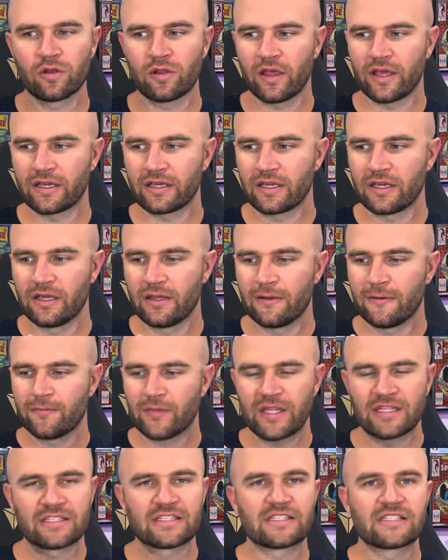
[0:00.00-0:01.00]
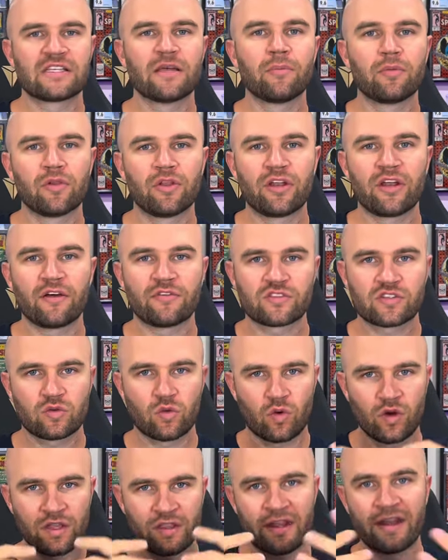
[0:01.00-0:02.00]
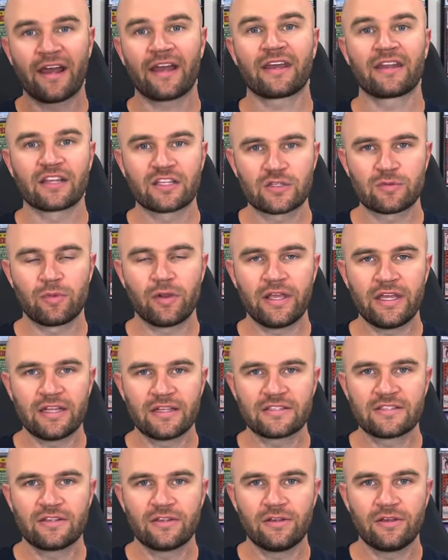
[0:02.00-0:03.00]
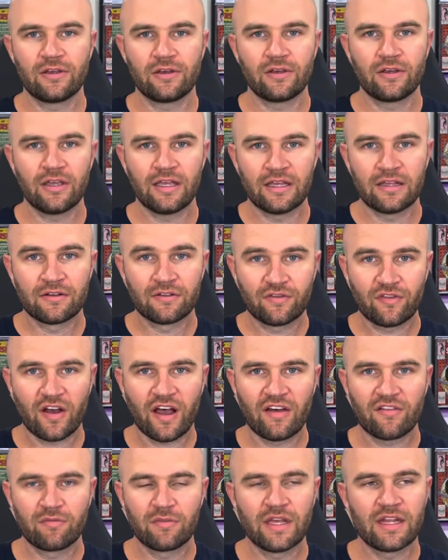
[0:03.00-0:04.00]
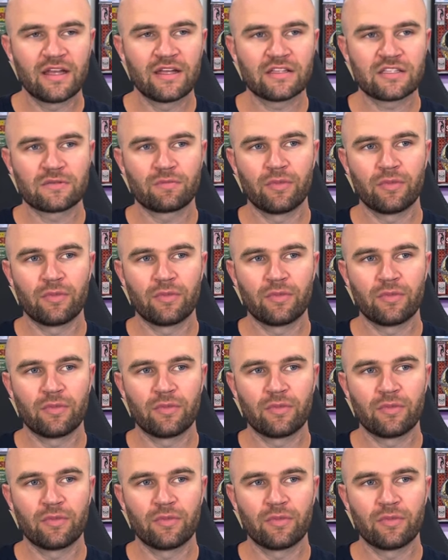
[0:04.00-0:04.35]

Like, it's a simple enough story that I can explain it to you in five minutes,